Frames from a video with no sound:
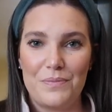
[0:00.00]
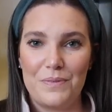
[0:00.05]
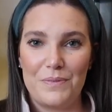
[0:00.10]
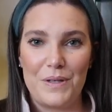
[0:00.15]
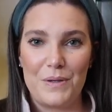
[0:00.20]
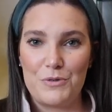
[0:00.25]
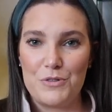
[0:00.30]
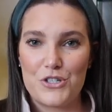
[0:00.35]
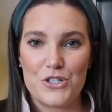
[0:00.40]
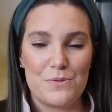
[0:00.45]

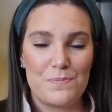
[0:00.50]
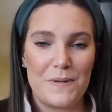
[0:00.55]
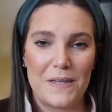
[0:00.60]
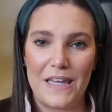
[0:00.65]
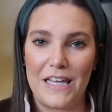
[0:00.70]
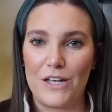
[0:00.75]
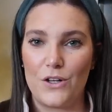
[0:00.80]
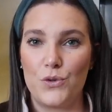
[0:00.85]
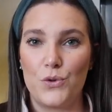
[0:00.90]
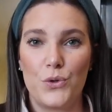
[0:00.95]
you would just be
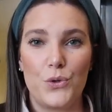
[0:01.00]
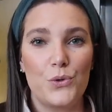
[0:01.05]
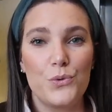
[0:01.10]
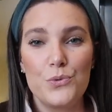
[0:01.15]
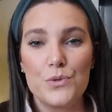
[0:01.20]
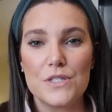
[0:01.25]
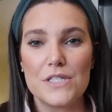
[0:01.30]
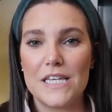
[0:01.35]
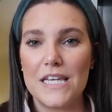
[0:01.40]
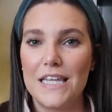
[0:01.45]
like
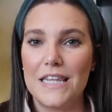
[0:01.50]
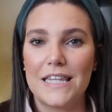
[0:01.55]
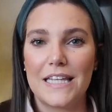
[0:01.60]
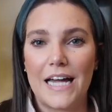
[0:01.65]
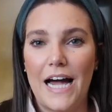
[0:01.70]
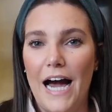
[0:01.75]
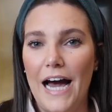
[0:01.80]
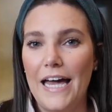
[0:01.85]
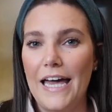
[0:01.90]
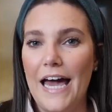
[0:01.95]
loose in the
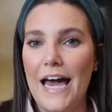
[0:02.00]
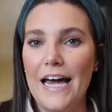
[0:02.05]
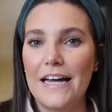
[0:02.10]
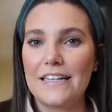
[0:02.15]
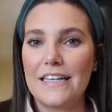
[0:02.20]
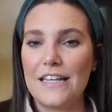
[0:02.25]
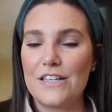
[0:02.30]
kayak.